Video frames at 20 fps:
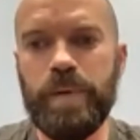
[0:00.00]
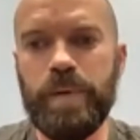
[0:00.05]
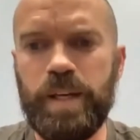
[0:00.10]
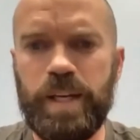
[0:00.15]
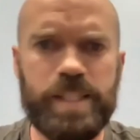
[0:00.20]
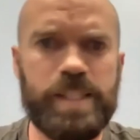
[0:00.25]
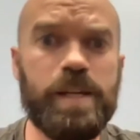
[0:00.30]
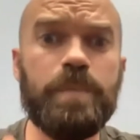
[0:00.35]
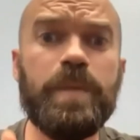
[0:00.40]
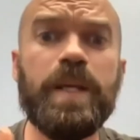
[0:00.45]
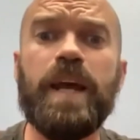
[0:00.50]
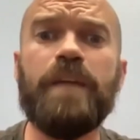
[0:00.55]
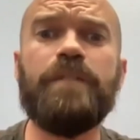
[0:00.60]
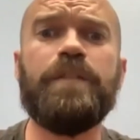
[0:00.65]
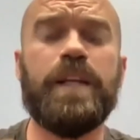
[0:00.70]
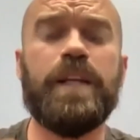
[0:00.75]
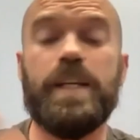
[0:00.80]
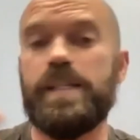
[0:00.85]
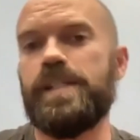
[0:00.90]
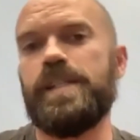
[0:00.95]
something
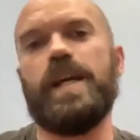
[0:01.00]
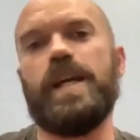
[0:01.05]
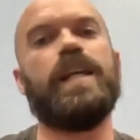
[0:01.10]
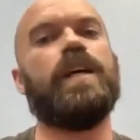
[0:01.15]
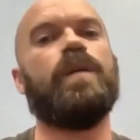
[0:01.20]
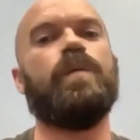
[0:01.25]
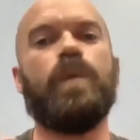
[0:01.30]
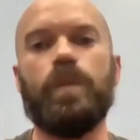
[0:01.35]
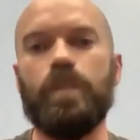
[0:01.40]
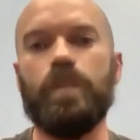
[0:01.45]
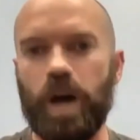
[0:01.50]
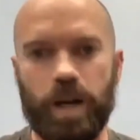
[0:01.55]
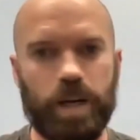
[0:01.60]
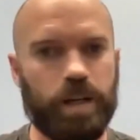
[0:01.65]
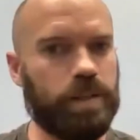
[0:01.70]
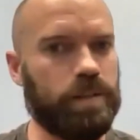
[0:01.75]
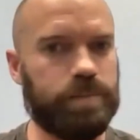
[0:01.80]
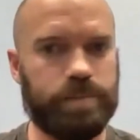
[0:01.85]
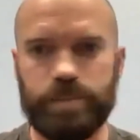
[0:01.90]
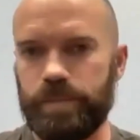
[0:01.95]
definitely to study, and we'll
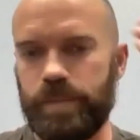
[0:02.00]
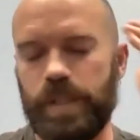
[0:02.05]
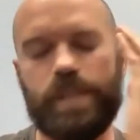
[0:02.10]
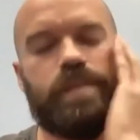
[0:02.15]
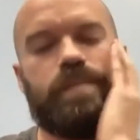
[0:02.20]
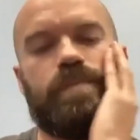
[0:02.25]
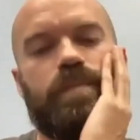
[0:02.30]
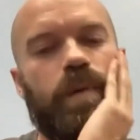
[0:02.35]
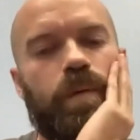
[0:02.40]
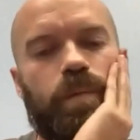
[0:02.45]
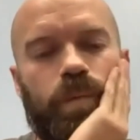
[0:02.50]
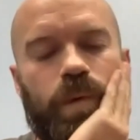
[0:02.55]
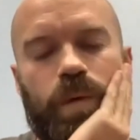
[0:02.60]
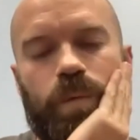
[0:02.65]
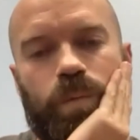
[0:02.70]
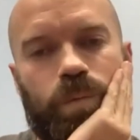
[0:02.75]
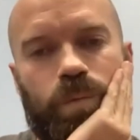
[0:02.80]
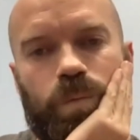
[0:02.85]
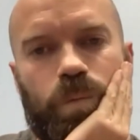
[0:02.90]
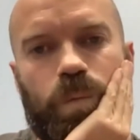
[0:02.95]
model,
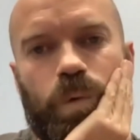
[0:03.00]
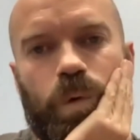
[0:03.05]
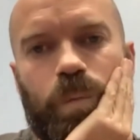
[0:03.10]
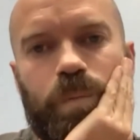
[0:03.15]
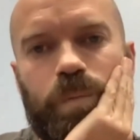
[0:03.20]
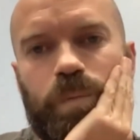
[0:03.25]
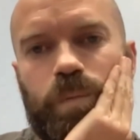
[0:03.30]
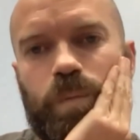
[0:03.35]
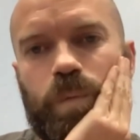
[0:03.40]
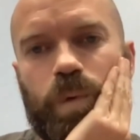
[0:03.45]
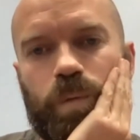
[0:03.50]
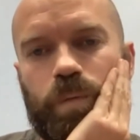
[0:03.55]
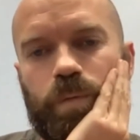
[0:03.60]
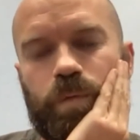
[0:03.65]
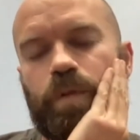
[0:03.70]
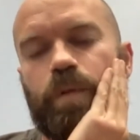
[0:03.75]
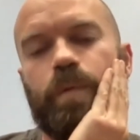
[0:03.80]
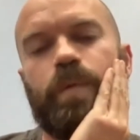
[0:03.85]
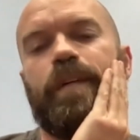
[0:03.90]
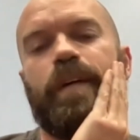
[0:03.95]
and
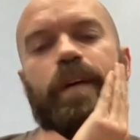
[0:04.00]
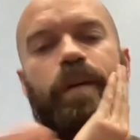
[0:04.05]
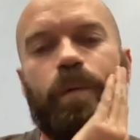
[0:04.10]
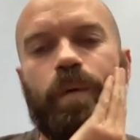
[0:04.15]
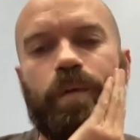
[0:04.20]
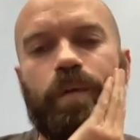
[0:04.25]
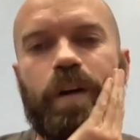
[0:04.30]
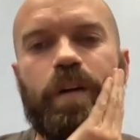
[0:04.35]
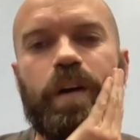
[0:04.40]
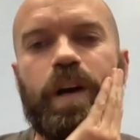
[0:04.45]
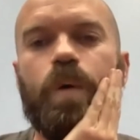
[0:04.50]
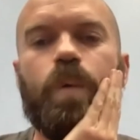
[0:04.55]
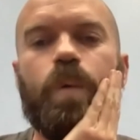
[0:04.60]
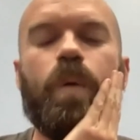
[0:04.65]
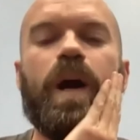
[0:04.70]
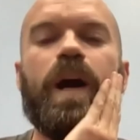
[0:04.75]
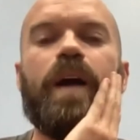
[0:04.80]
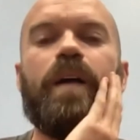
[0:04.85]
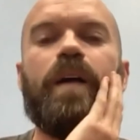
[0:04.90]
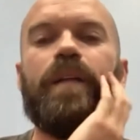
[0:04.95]
we're very
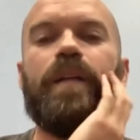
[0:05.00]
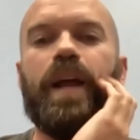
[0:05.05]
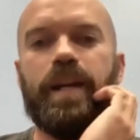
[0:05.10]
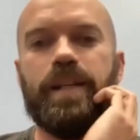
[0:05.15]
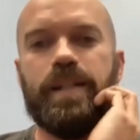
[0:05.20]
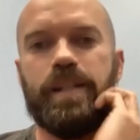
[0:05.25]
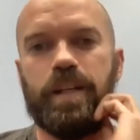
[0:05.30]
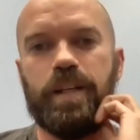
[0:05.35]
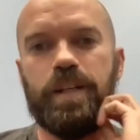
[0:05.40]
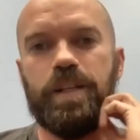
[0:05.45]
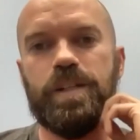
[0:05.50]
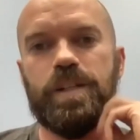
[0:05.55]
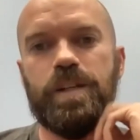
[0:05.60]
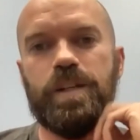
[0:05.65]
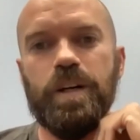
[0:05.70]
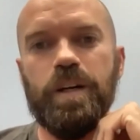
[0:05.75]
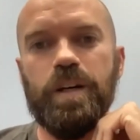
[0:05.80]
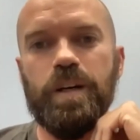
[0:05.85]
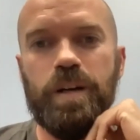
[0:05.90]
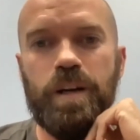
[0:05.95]
aware that it's a
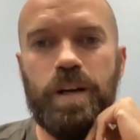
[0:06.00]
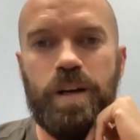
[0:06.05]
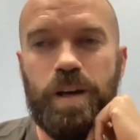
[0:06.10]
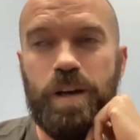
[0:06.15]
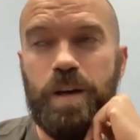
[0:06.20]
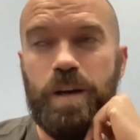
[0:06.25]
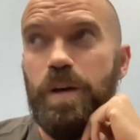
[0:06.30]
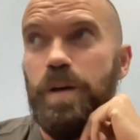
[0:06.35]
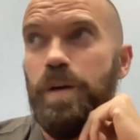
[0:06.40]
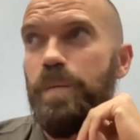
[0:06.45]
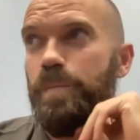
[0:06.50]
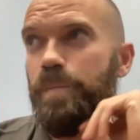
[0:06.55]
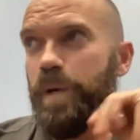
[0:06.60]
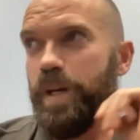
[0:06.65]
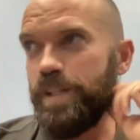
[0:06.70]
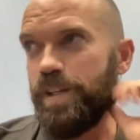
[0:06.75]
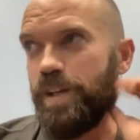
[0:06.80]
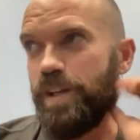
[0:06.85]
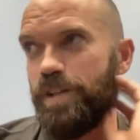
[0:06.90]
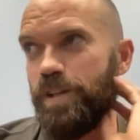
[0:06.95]
concern, but
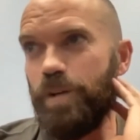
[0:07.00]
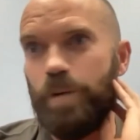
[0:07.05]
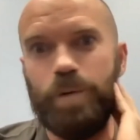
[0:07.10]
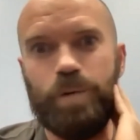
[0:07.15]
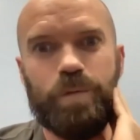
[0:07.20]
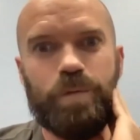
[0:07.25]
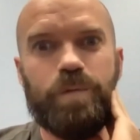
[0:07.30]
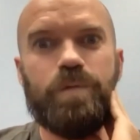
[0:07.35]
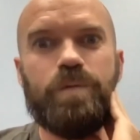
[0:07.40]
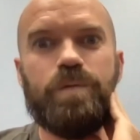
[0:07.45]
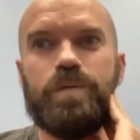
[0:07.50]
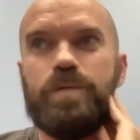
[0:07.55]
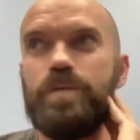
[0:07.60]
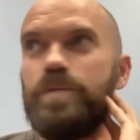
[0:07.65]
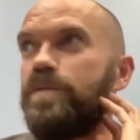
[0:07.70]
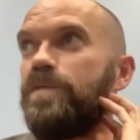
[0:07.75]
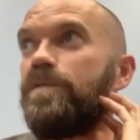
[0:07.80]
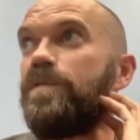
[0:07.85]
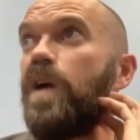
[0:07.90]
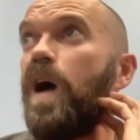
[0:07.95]
it's also
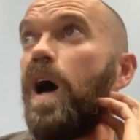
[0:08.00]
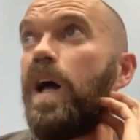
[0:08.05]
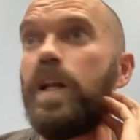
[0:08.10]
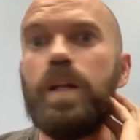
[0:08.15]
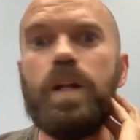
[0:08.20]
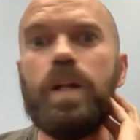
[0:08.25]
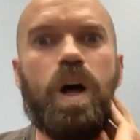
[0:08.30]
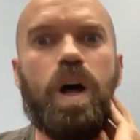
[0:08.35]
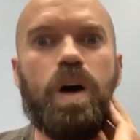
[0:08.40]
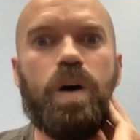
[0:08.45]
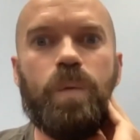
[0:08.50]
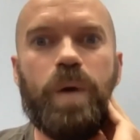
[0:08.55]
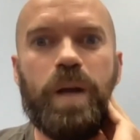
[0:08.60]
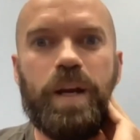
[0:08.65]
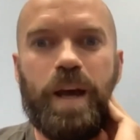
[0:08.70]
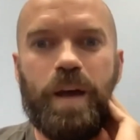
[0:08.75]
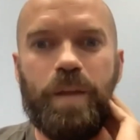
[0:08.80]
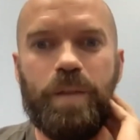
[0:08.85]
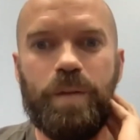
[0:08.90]
a long way down the